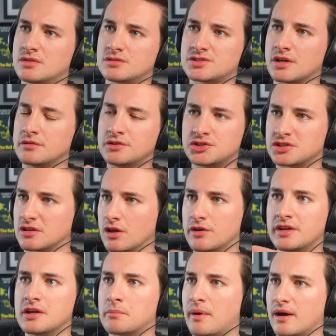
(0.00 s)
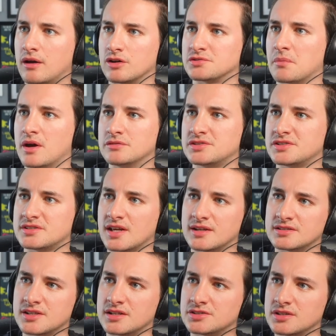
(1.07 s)
so you're just learning it by osmosis then,
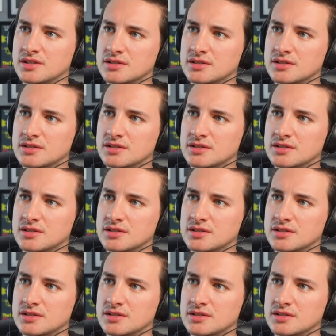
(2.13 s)
essentially?